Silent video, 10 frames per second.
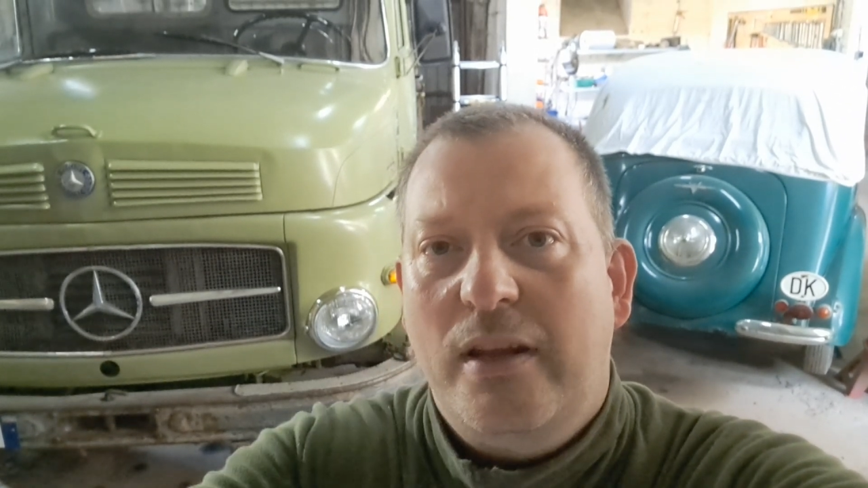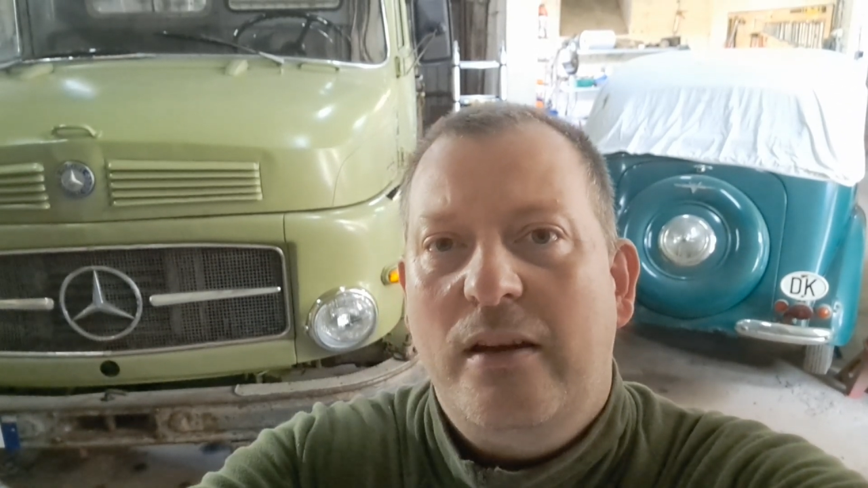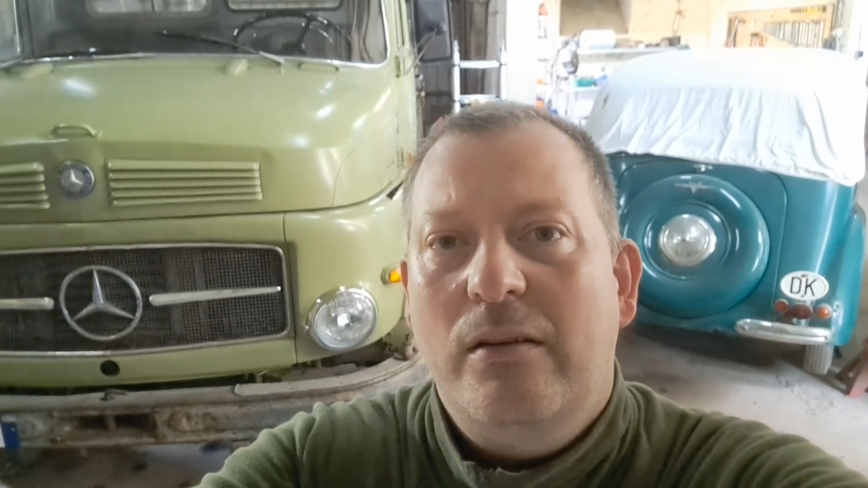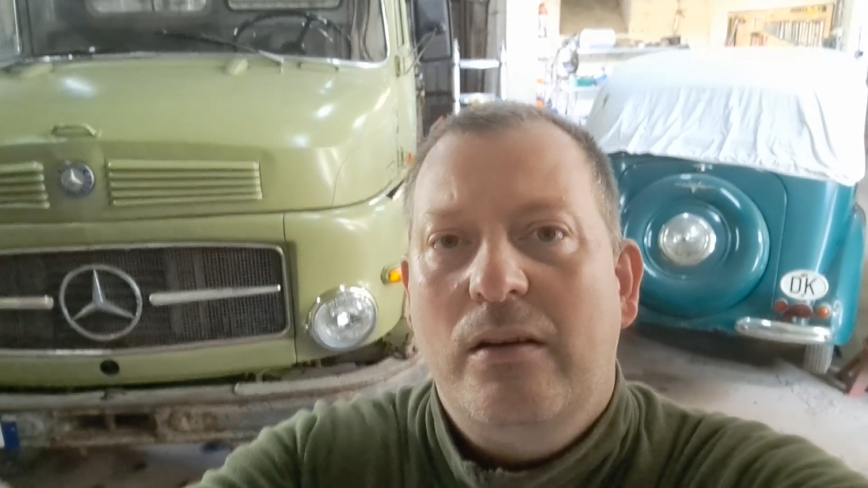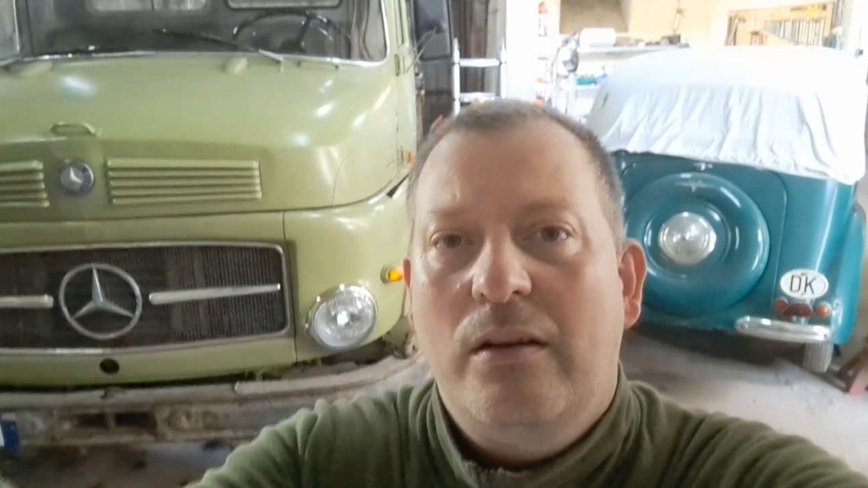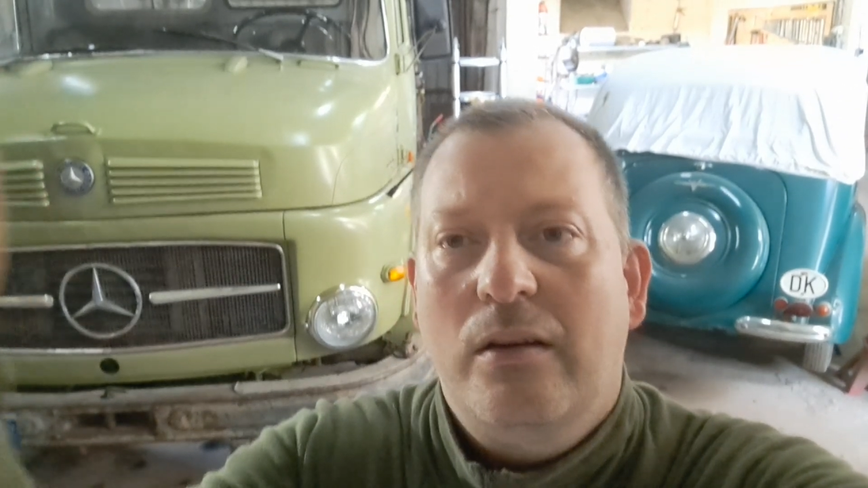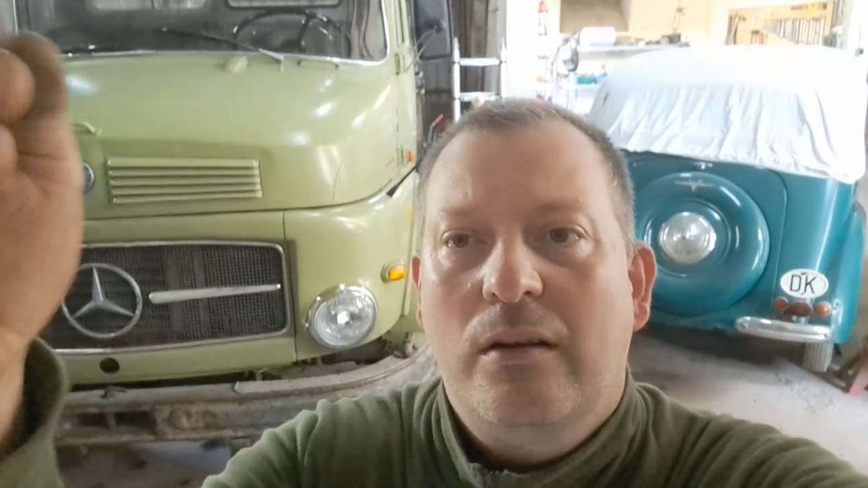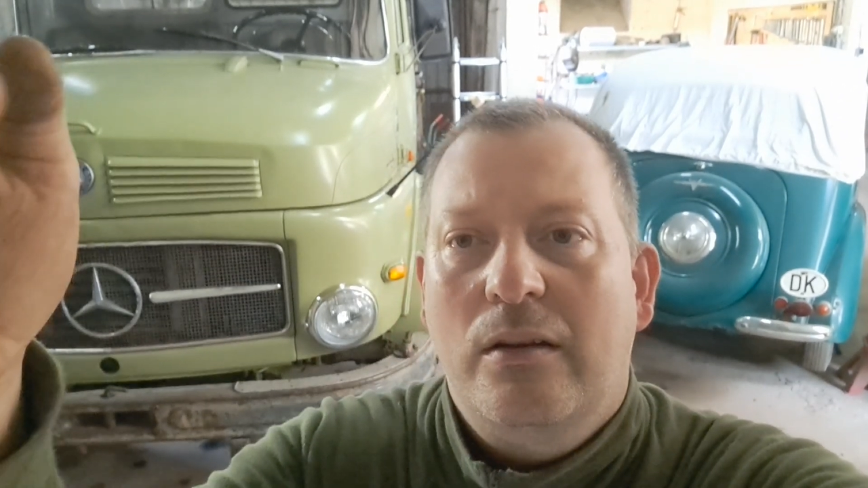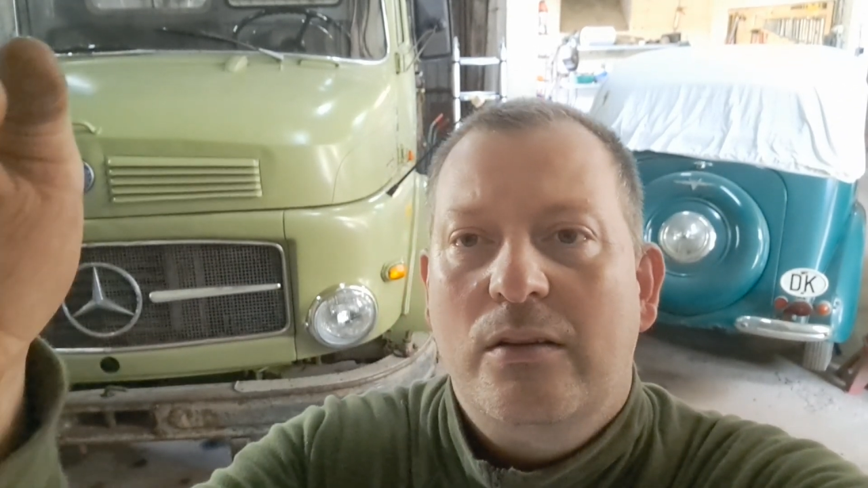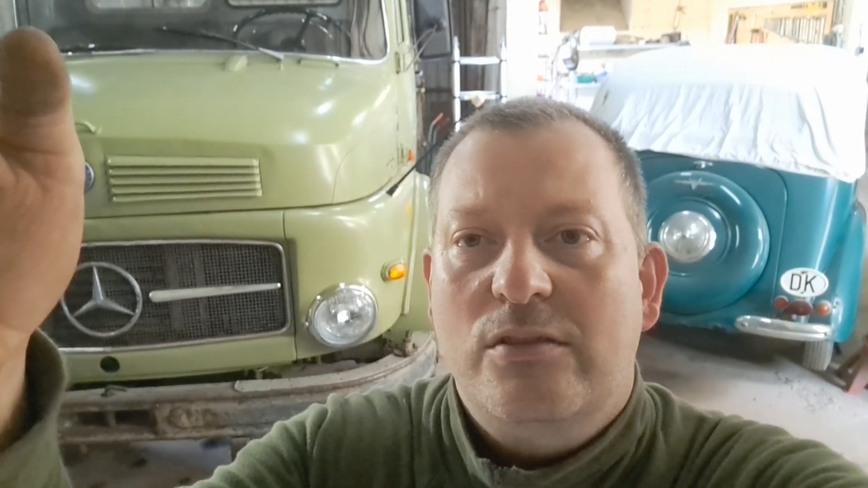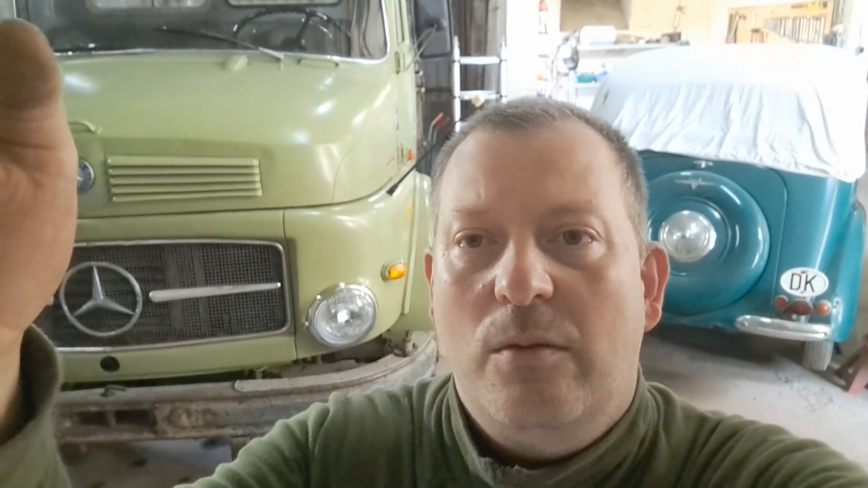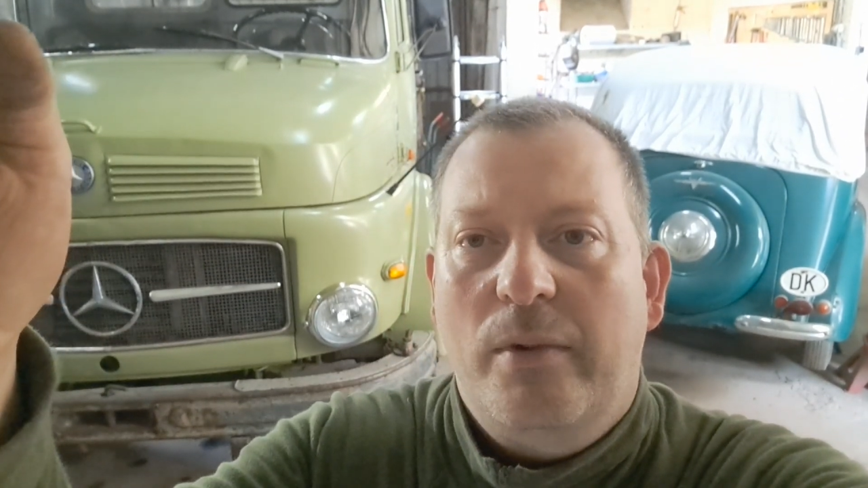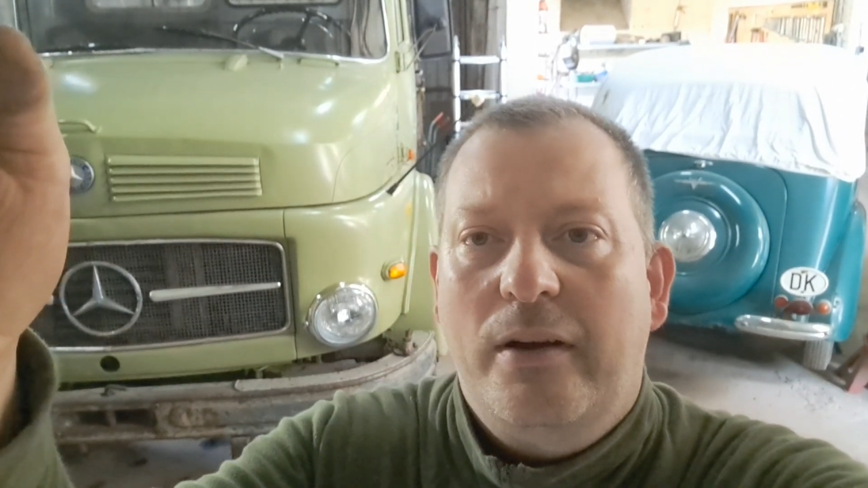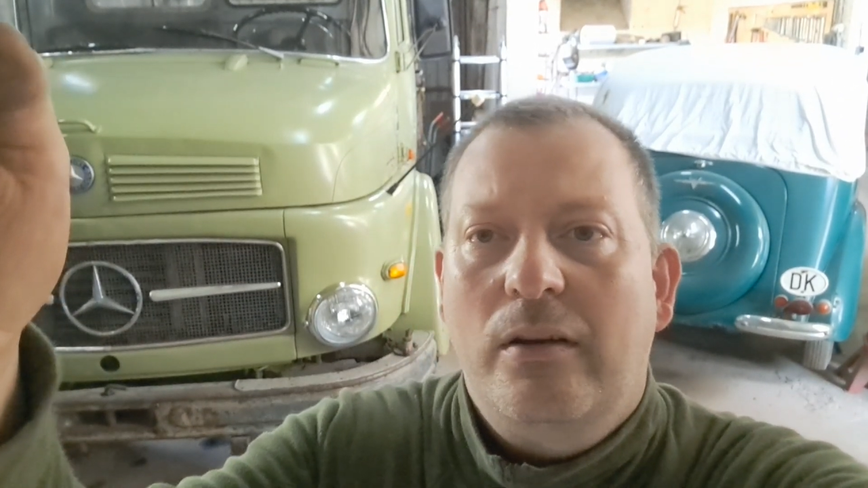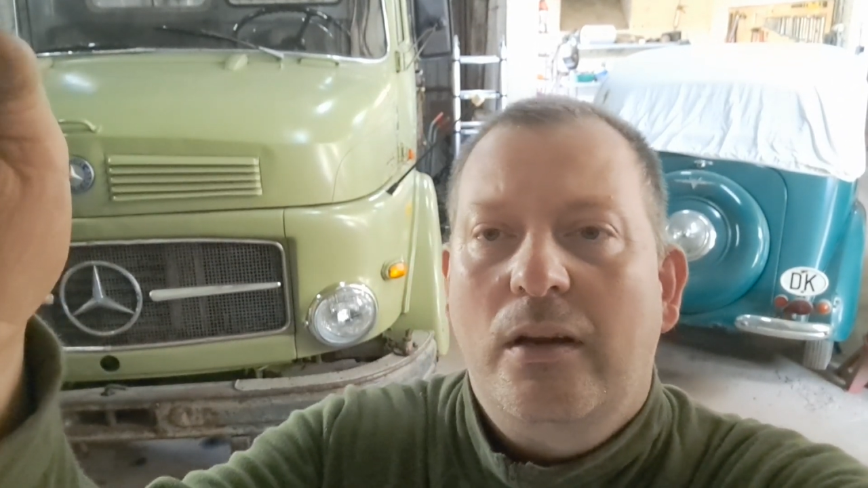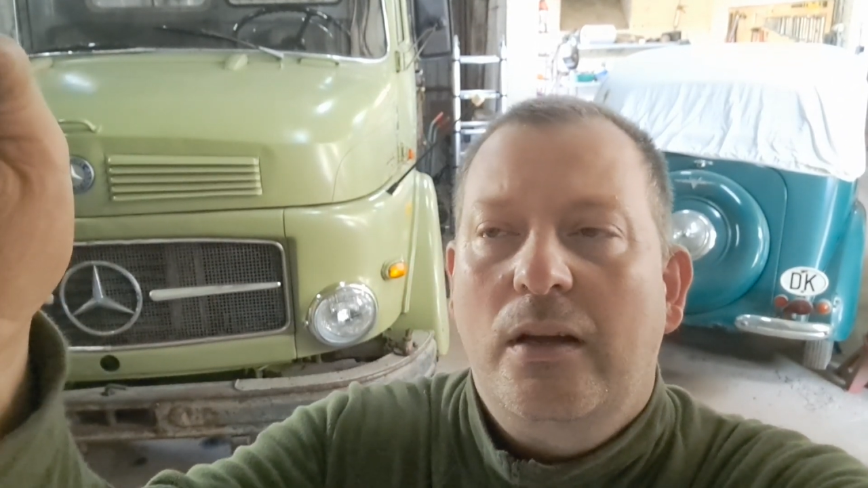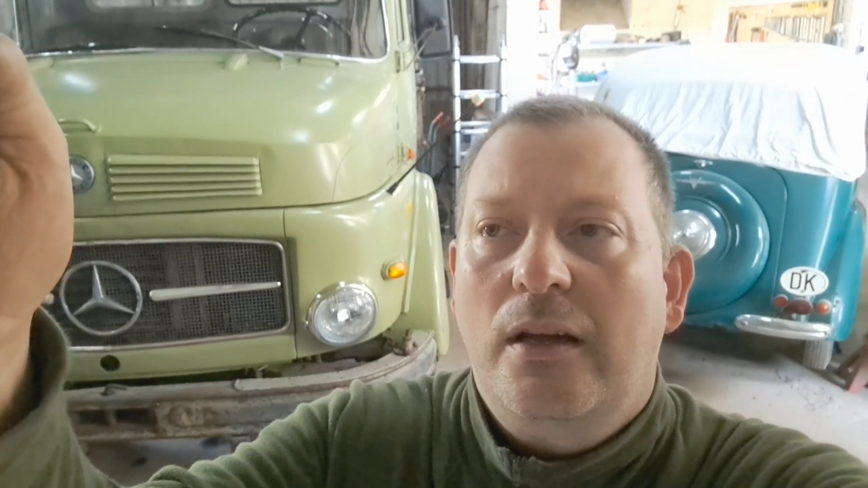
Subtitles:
here somewhere,